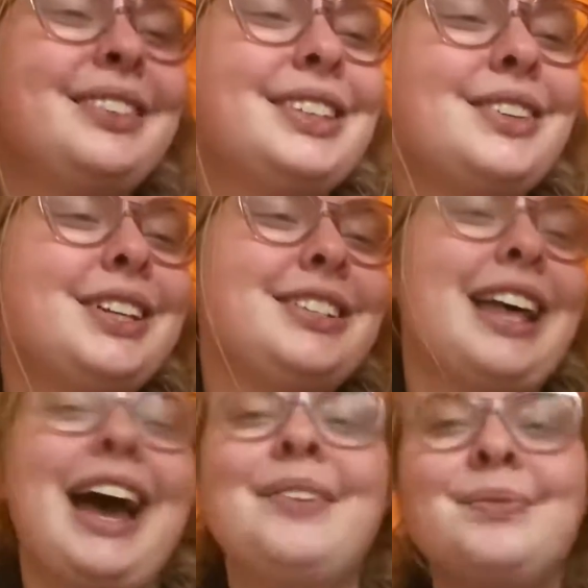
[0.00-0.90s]
So there's
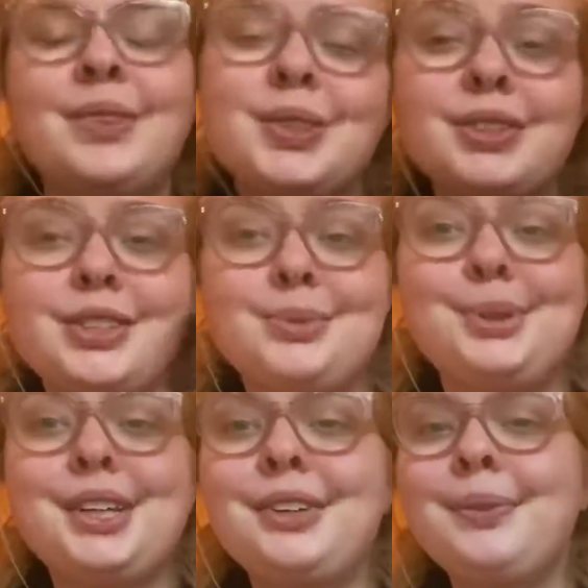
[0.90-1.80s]
that. Those are super
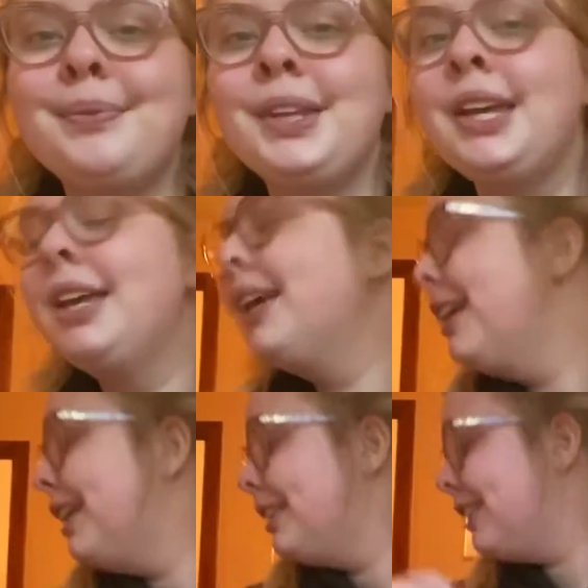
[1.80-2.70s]
cute.
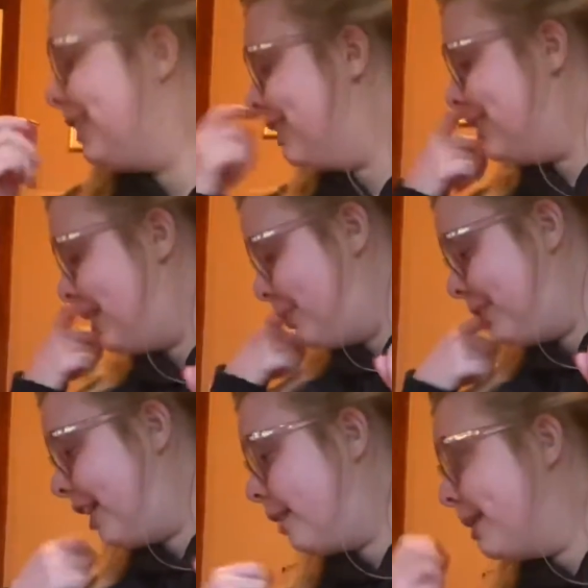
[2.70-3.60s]
10 out of 10 will
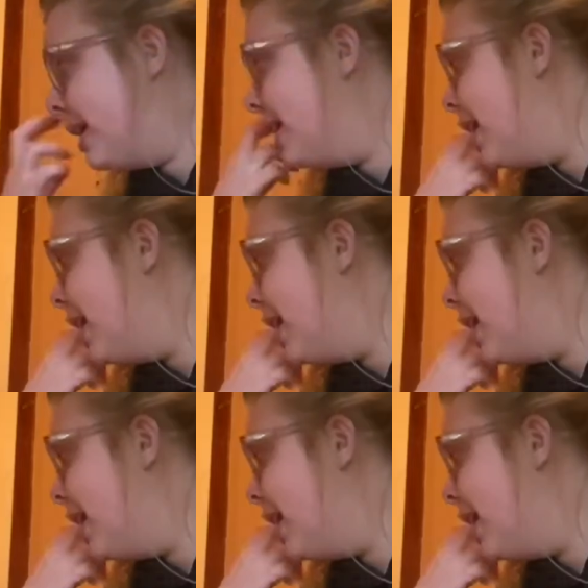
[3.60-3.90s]
recommend.